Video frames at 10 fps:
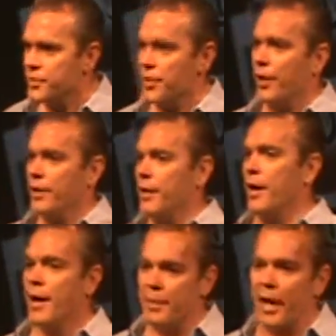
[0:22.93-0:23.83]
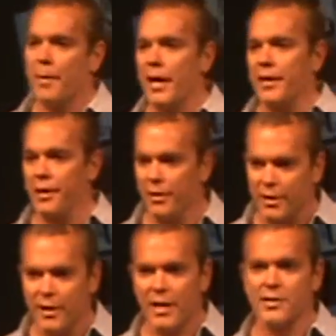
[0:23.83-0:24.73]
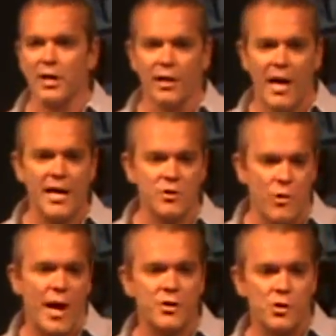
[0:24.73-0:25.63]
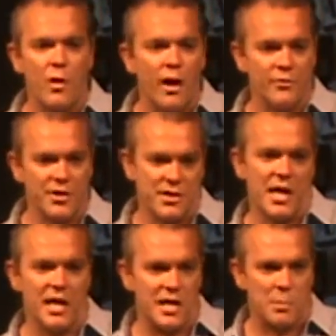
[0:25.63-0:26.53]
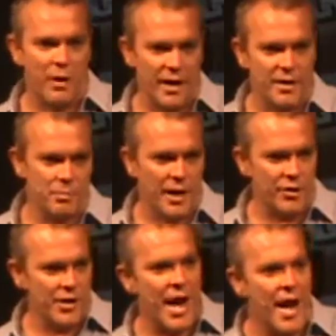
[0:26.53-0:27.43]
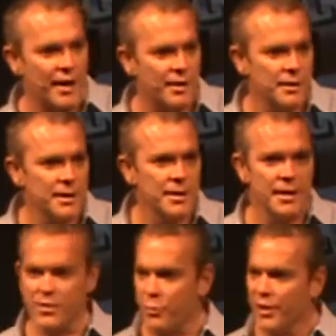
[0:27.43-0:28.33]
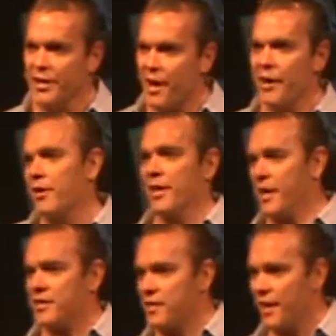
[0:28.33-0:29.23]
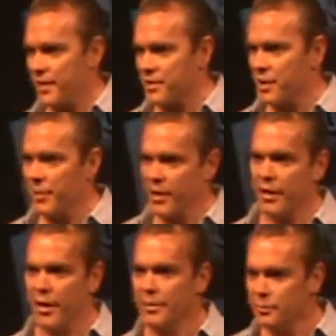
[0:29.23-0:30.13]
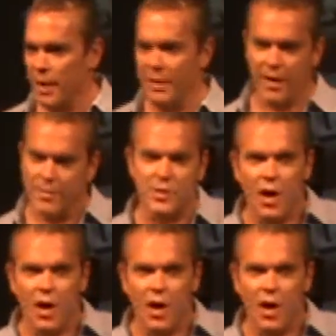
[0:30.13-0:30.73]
so you know, I mean, all right, you know, unless a lion drags you off the stage by your neck, it's really not all that exciting to me. You know, I mean, I'm